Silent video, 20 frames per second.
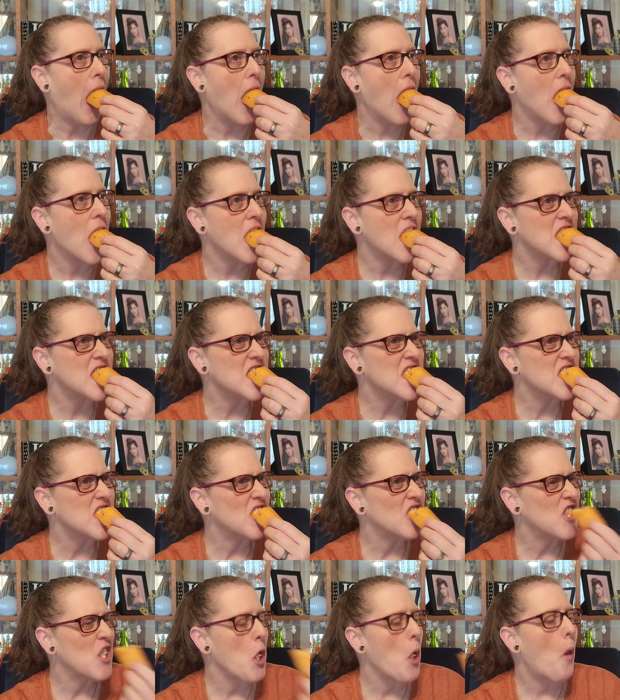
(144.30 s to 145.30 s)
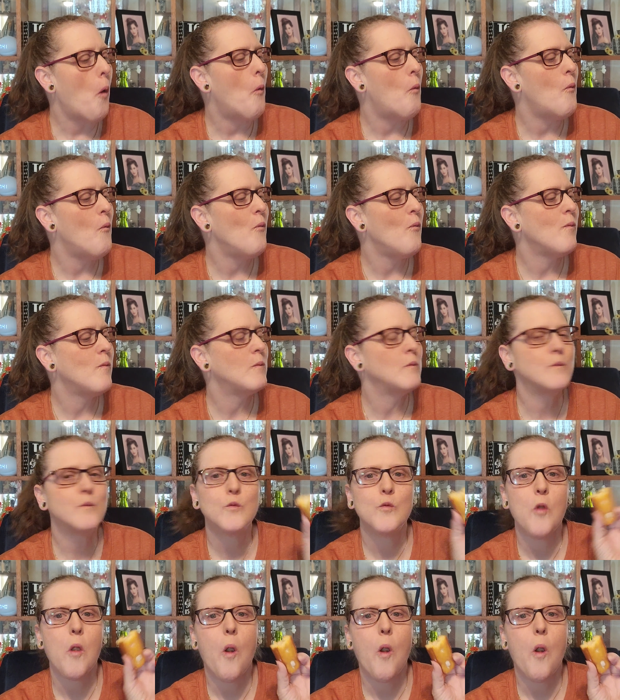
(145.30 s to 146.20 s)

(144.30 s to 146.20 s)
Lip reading: No one is speaking in this clip.